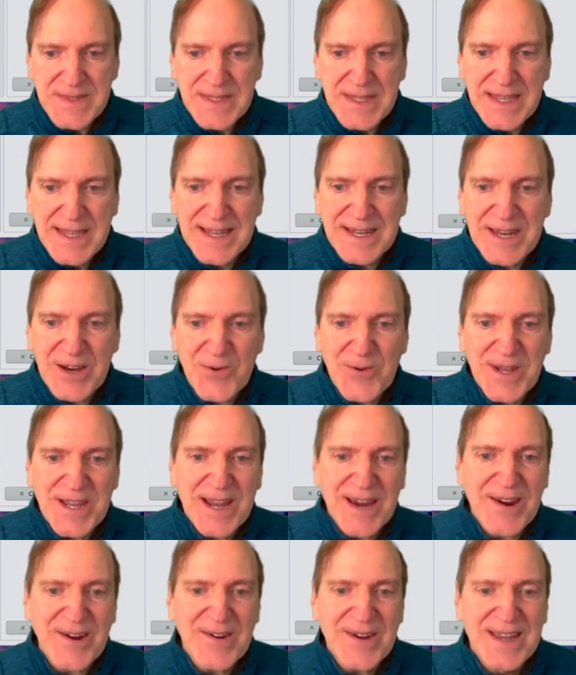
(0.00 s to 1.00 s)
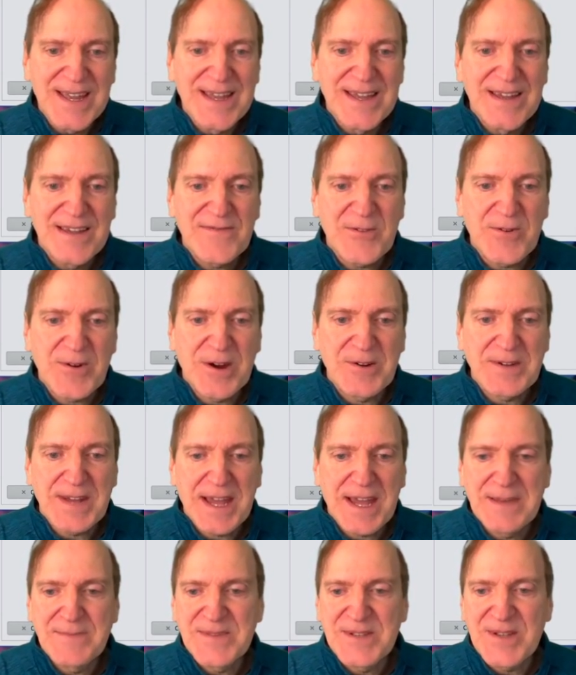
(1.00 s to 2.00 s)
And here we are for our
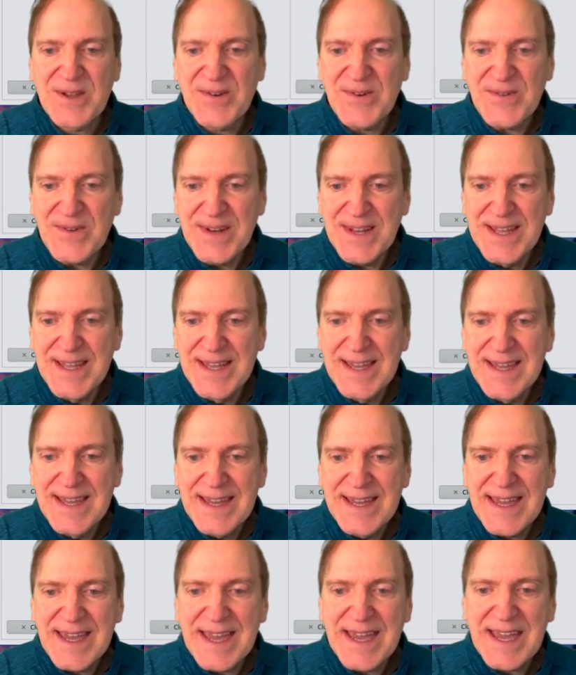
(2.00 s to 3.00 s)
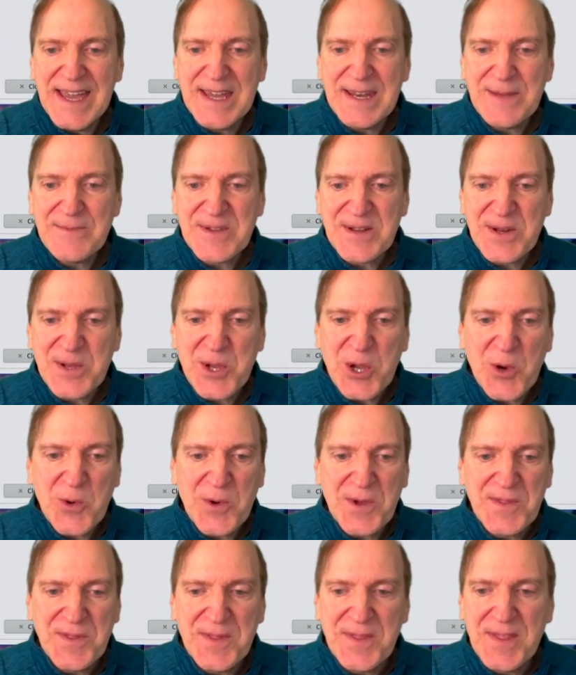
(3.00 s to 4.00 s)
time zone. And I'm going to go
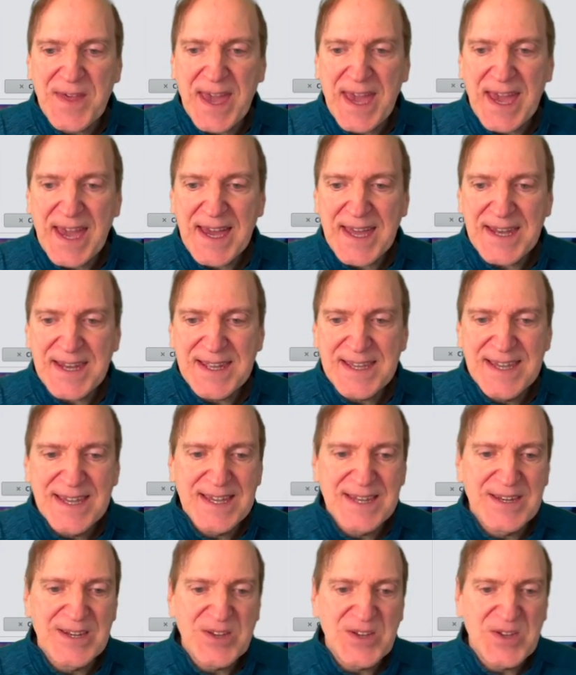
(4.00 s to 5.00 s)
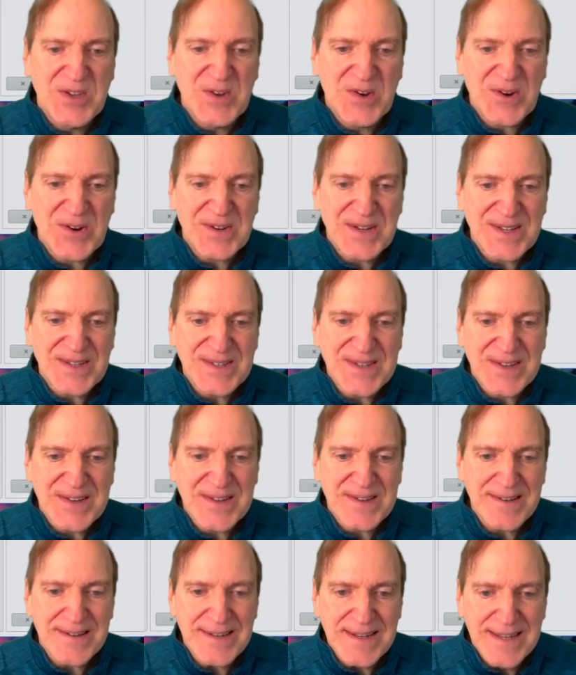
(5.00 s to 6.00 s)
with that. And New York is
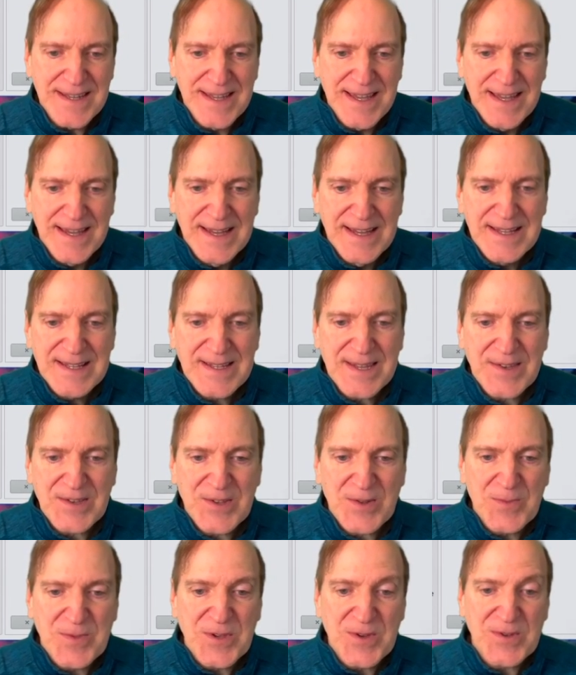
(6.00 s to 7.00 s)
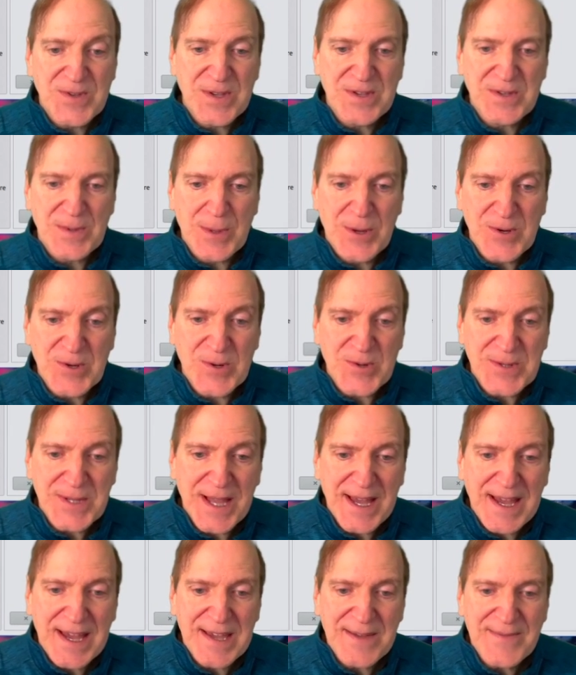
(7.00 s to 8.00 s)
good. System uses local
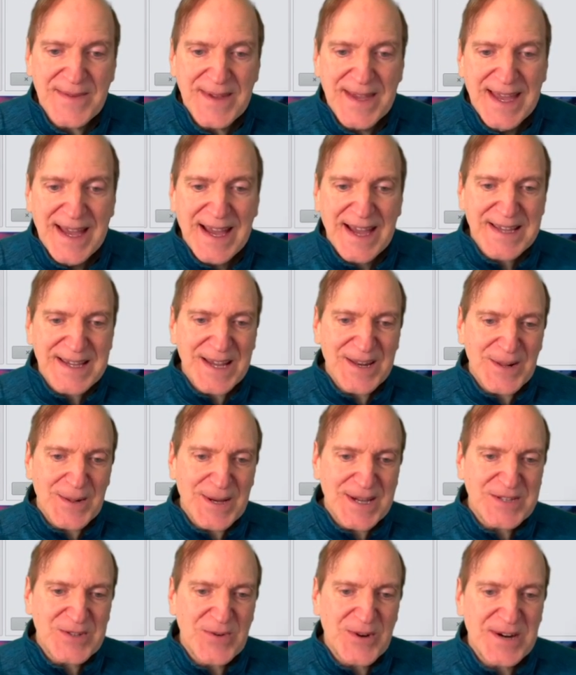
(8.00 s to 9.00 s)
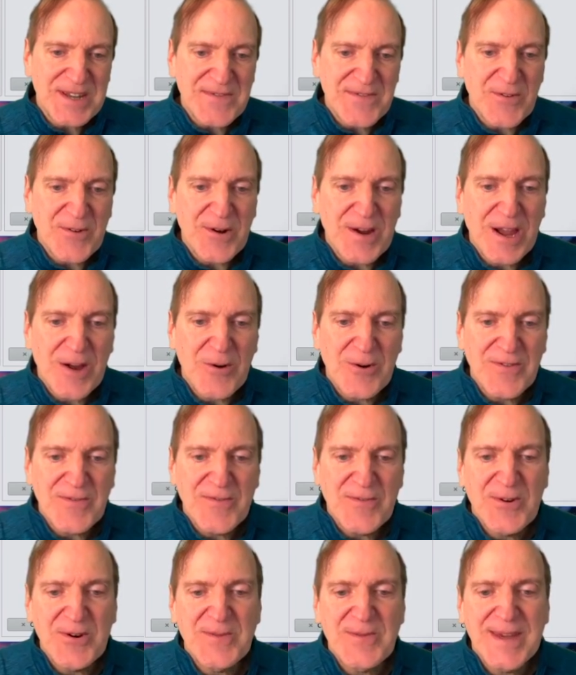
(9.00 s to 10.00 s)
time. I kind of like 24 hour
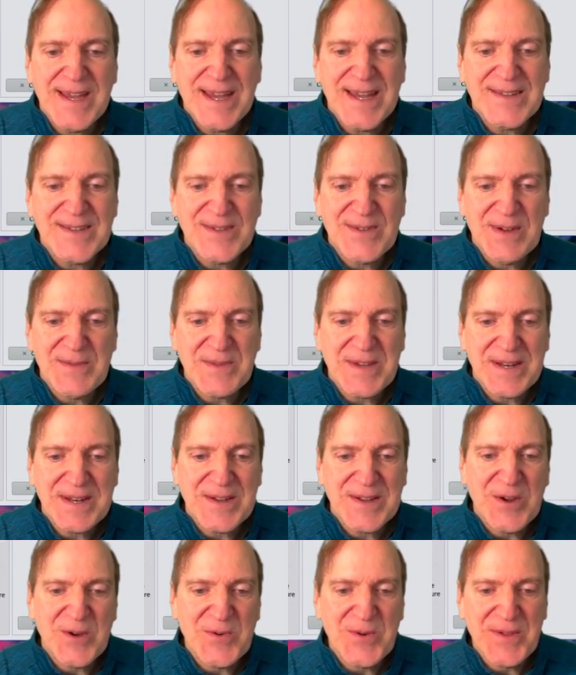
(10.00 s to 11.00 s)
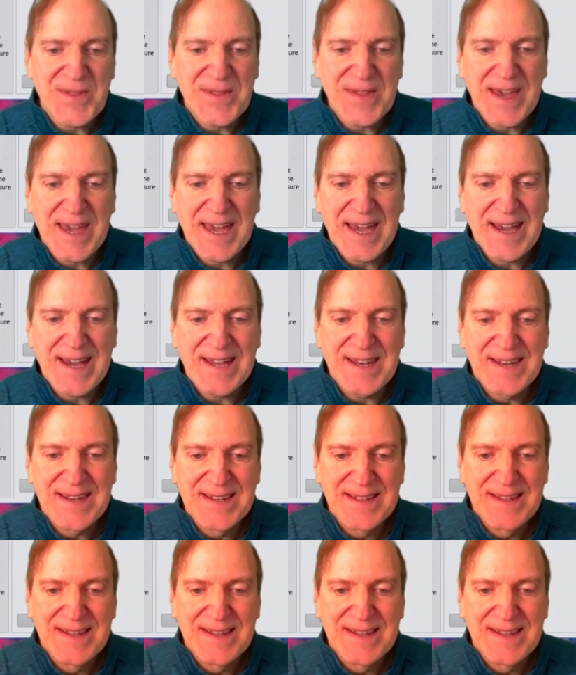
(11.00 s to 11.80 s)
format, so I'm going to go with that.